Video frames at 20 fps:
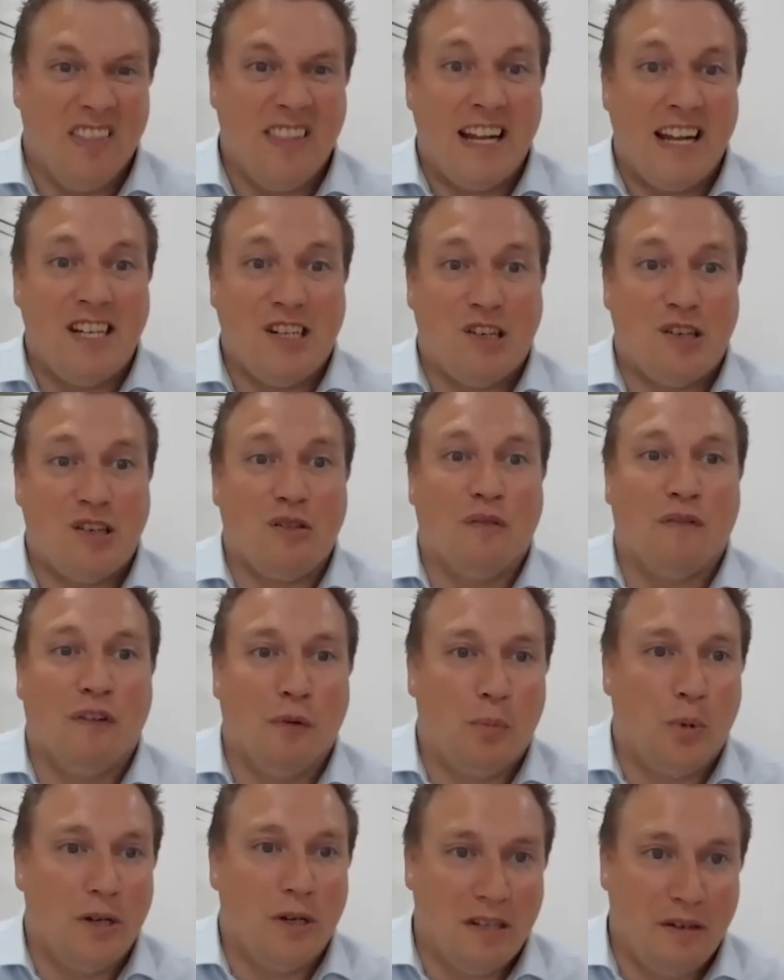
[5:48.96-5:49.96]
digital
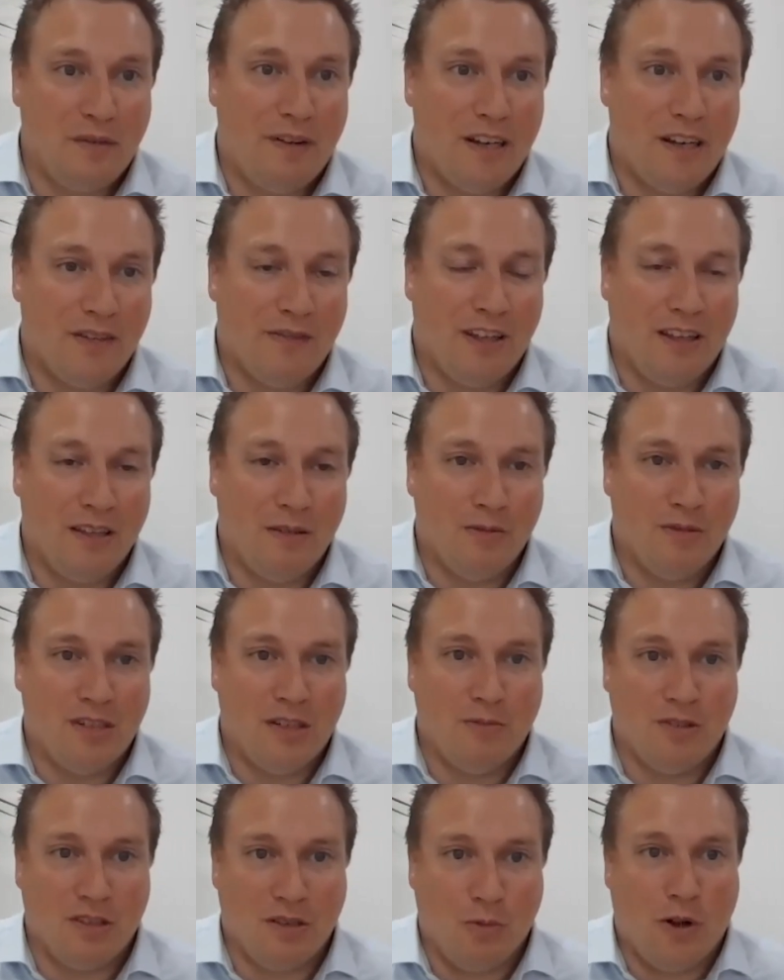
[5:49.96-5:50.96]
footprint, effectively. It
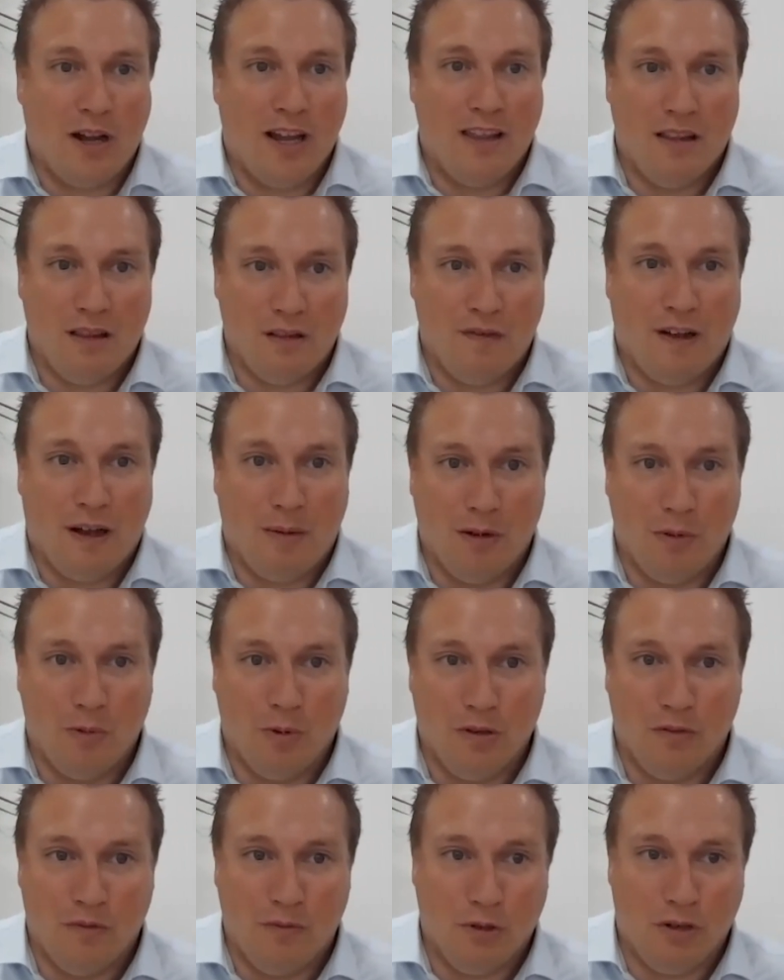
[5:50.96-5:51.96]
was the way that the family
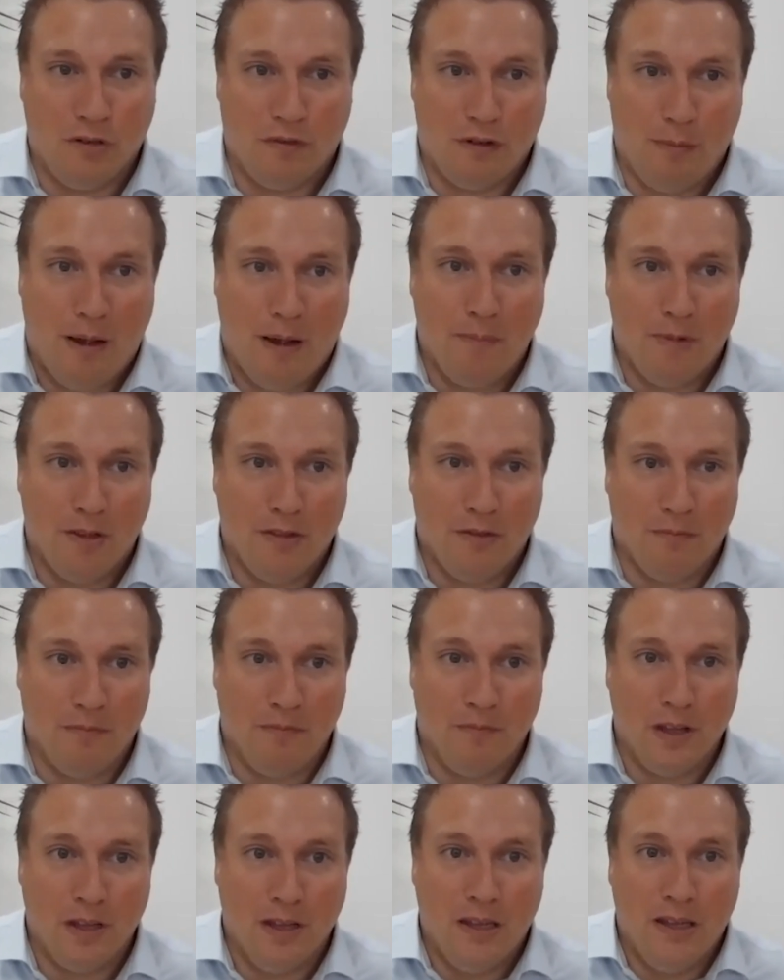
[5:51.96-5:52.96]
would have remembered
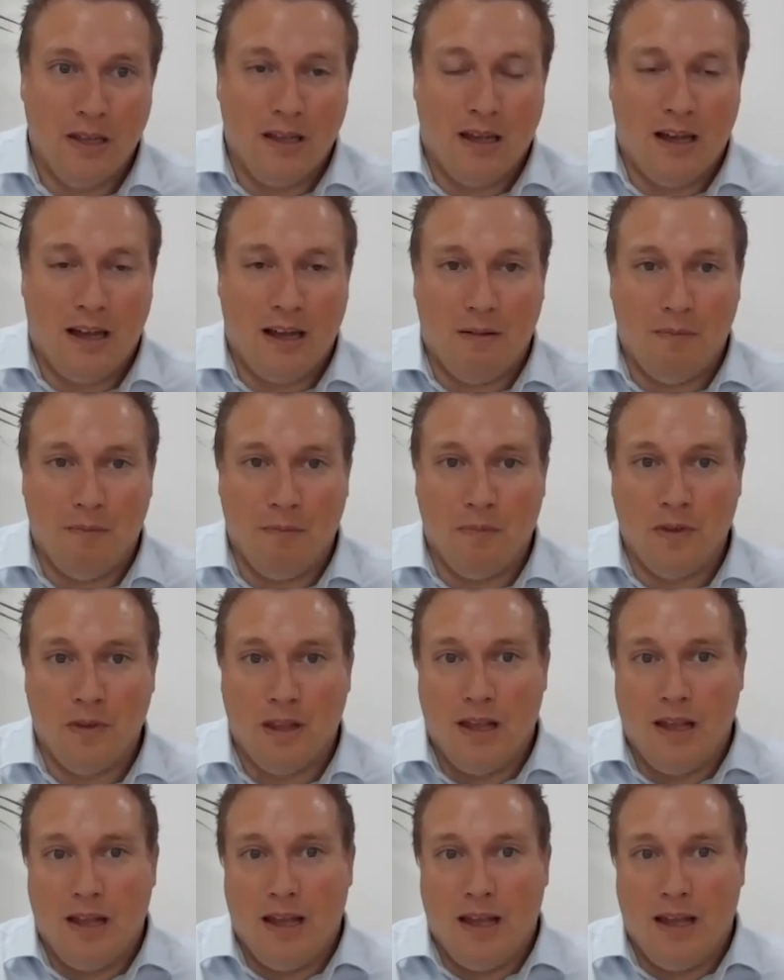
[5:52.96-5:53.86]
them.